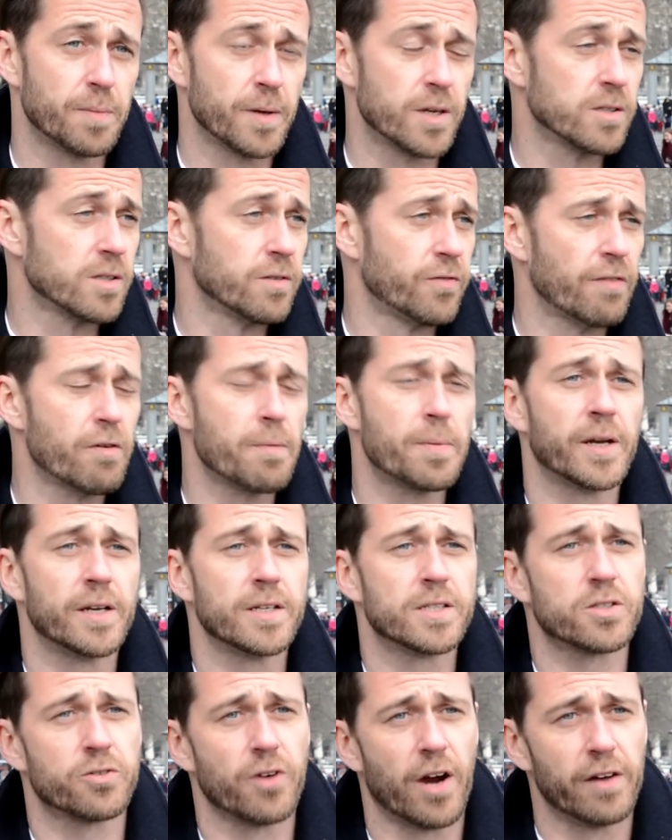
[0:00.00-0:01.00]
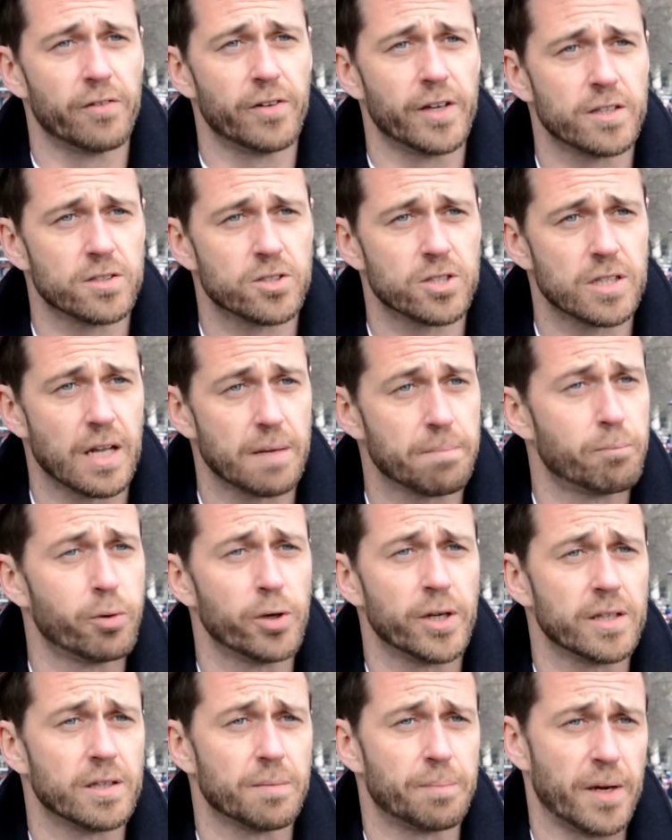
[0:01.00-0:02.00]
Because if everybody is striving just like
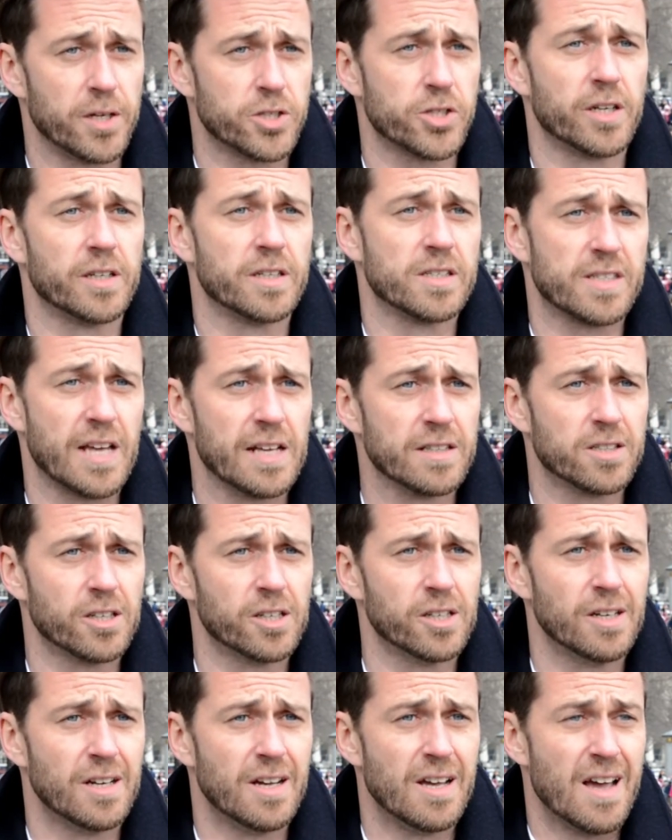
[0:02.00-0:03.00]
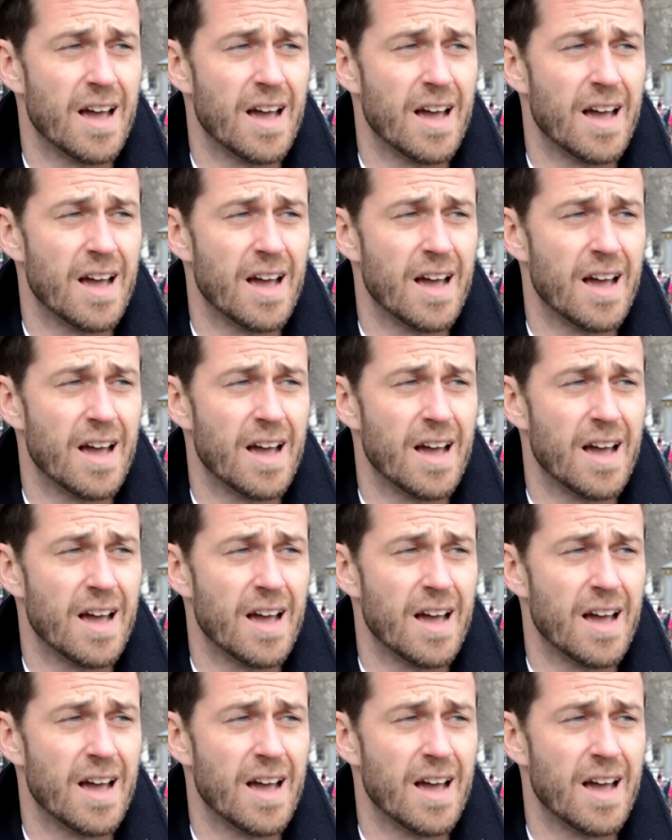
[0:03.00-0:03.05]
putting the patient in the center